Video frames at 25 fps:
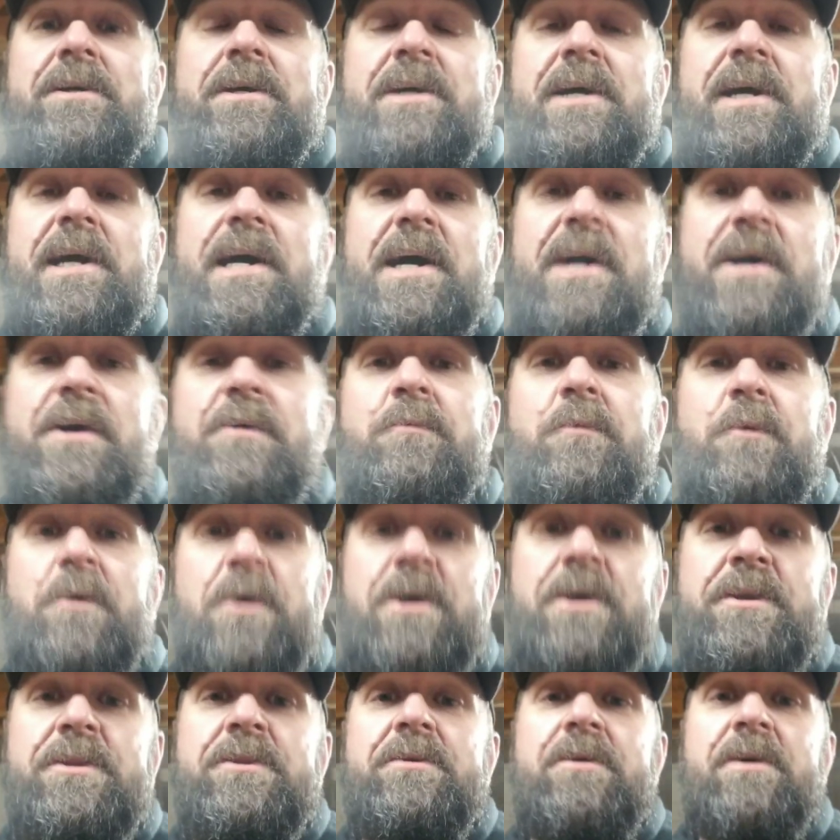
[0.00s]
I
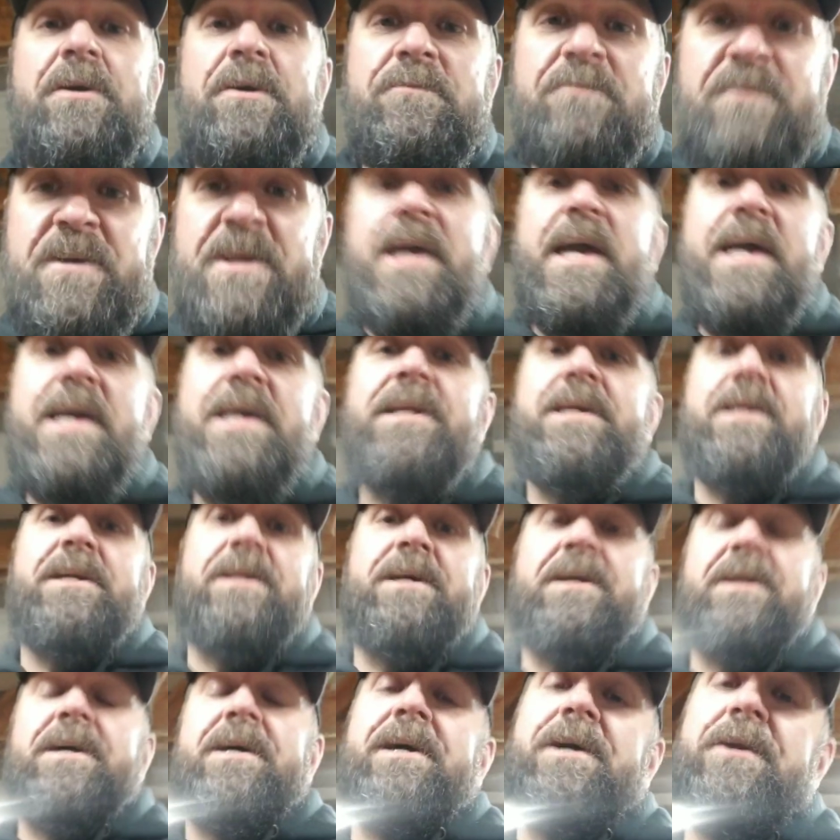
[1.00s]
want a V8 in
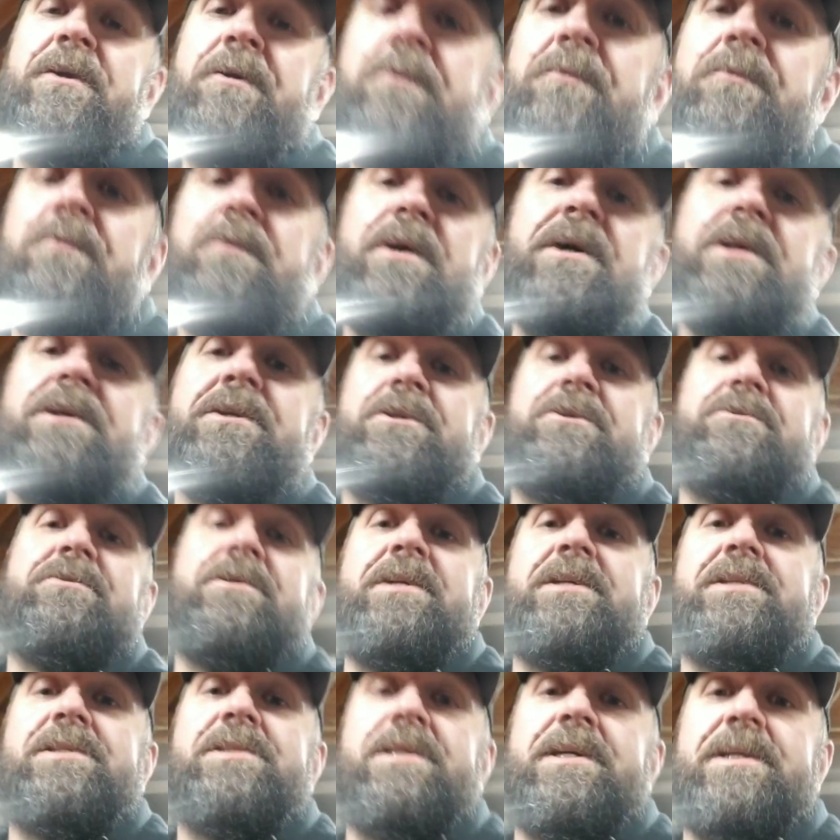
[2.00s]
it. I don't want a
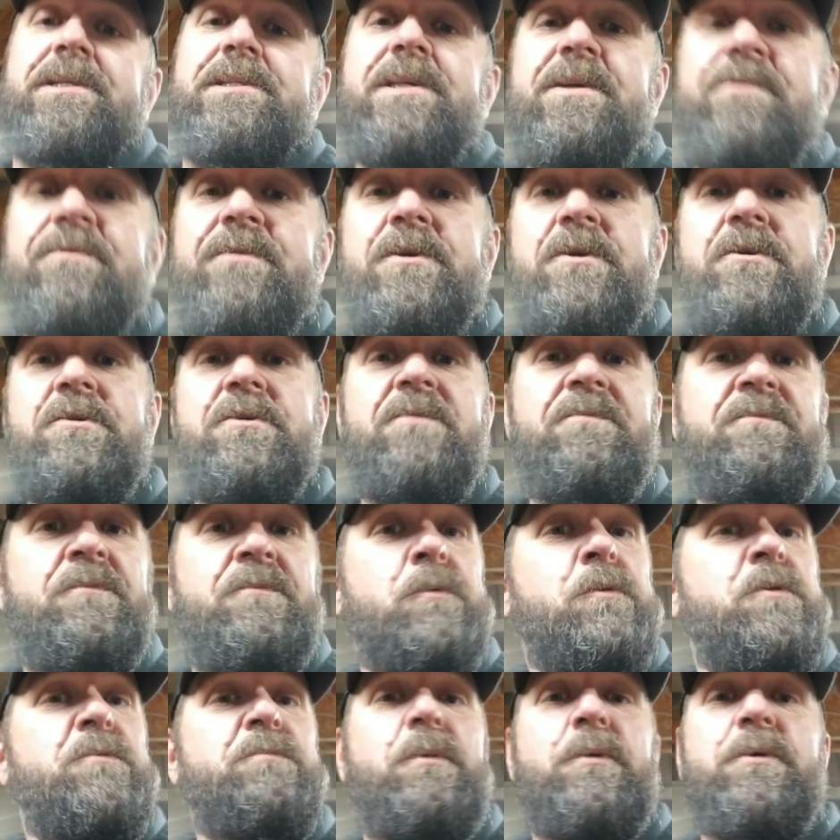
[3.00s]
straight six, even though them
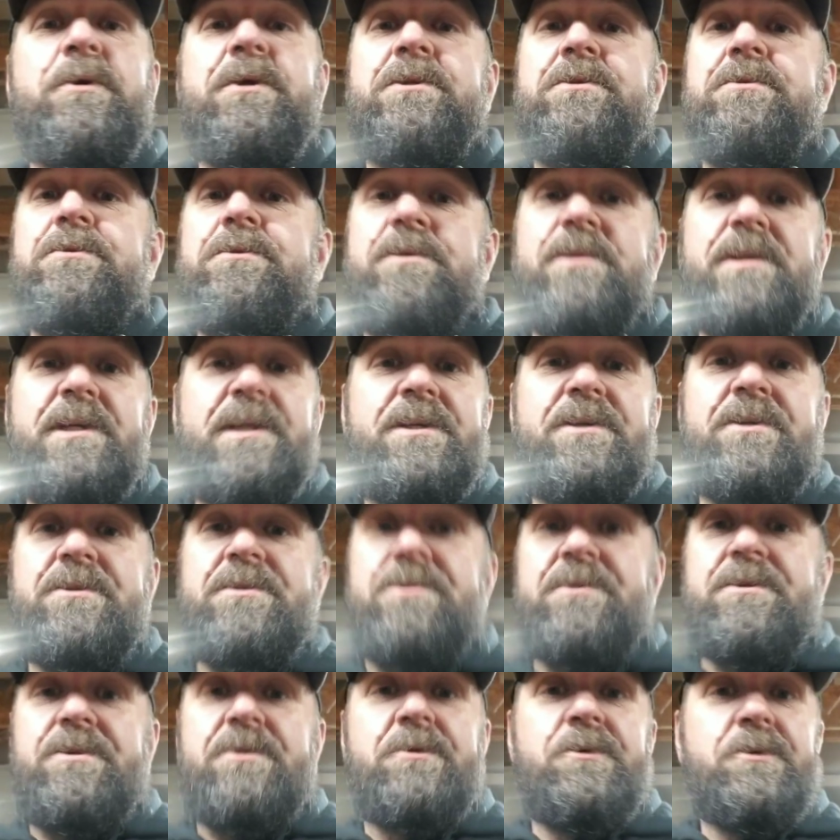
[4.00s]
4.2
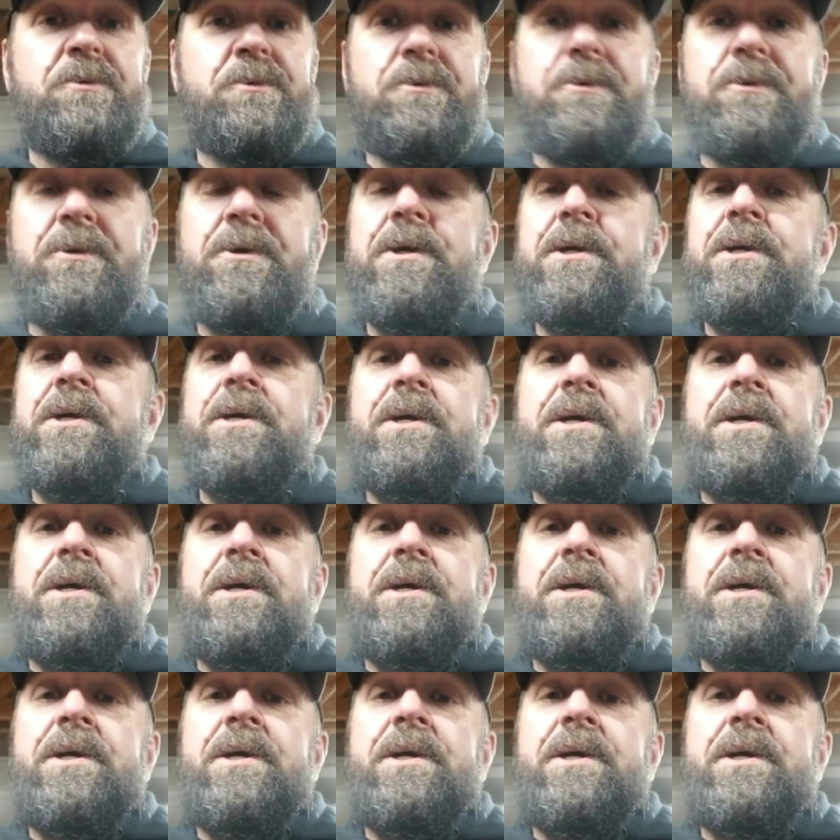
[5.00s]
liters are cool.